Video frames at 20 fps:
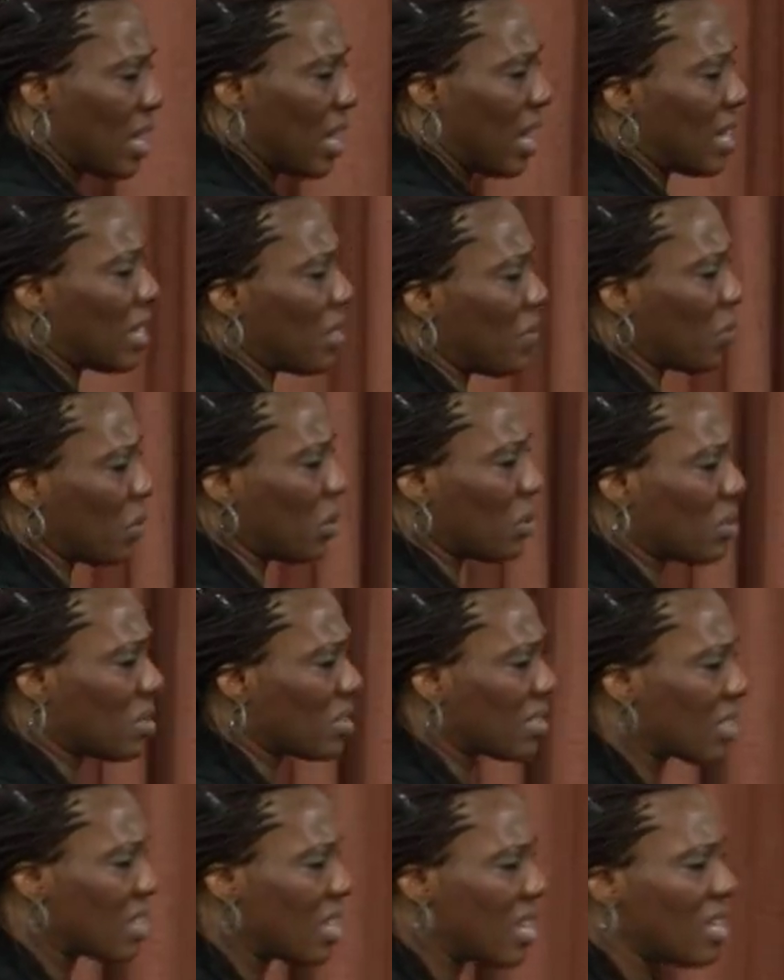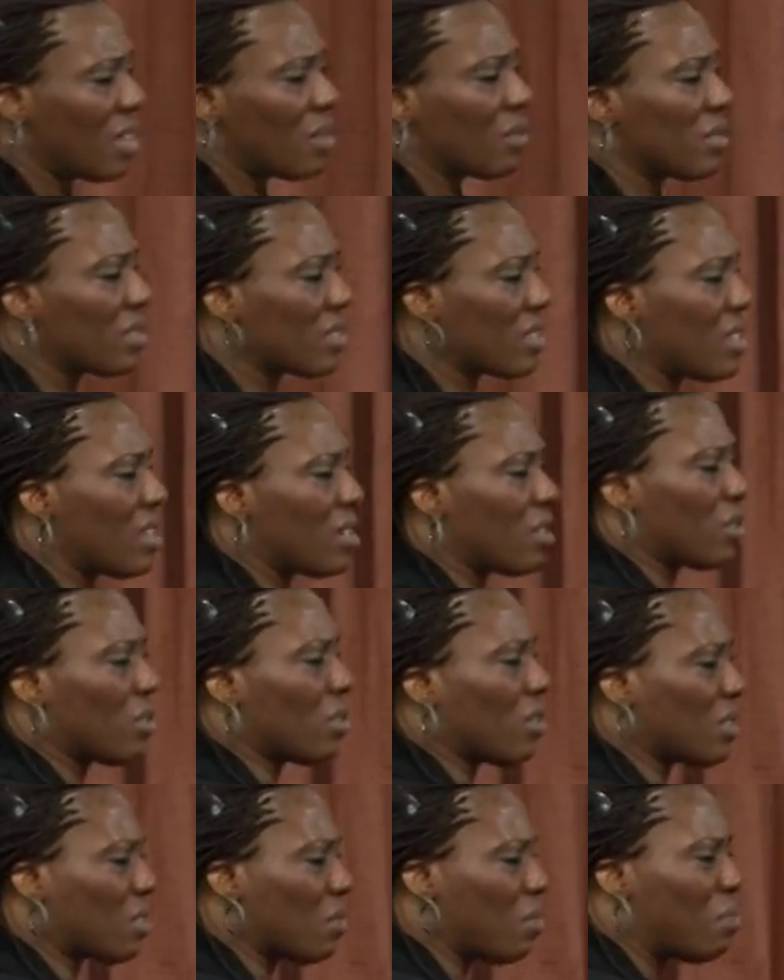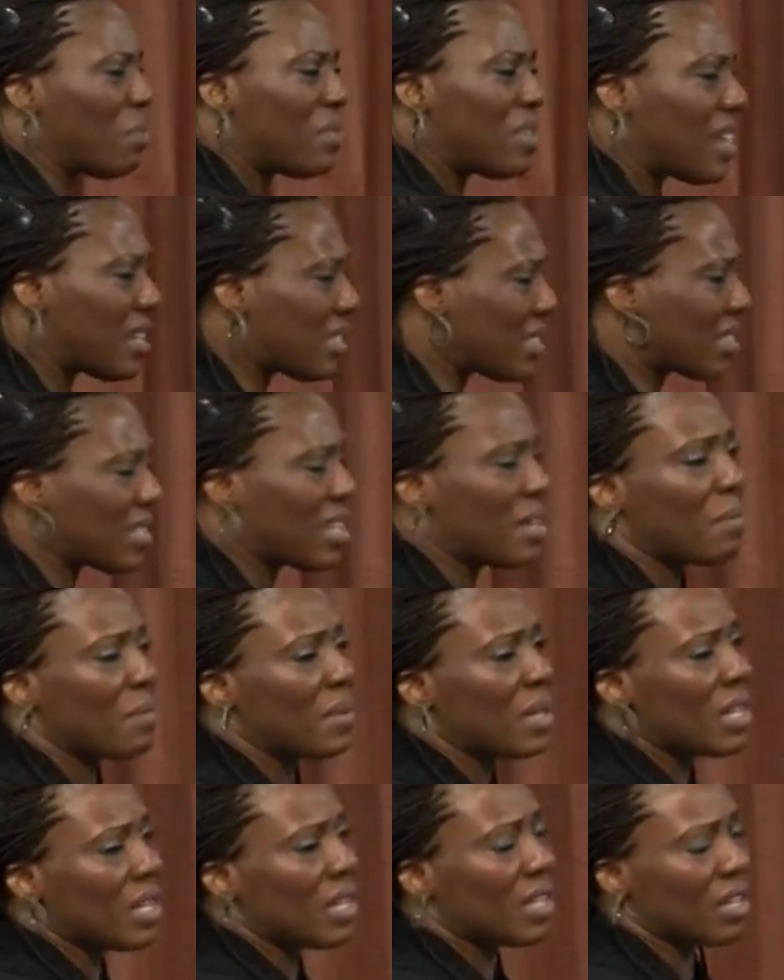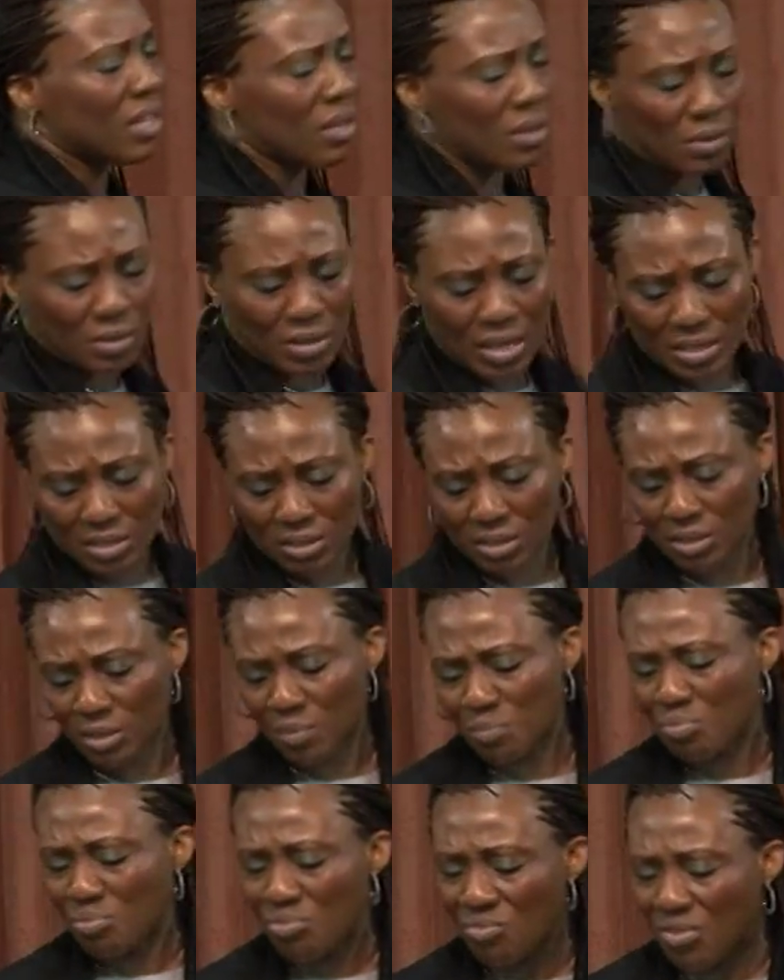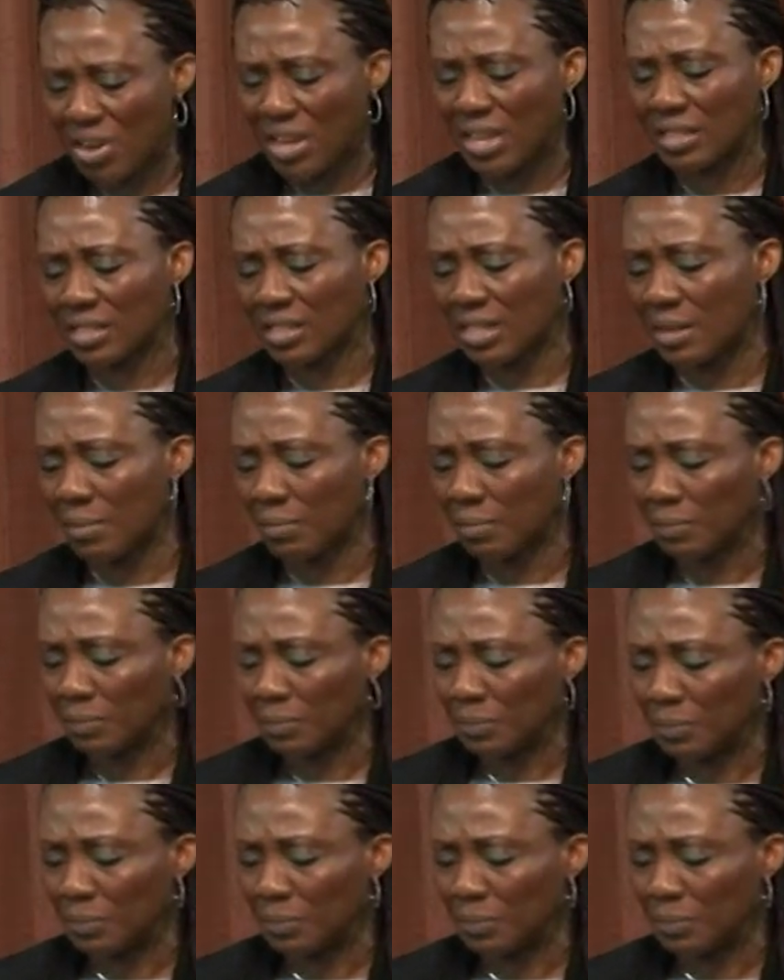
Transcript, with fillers: And if you want to sing, you sing. You just bless him, you know, and just praise him.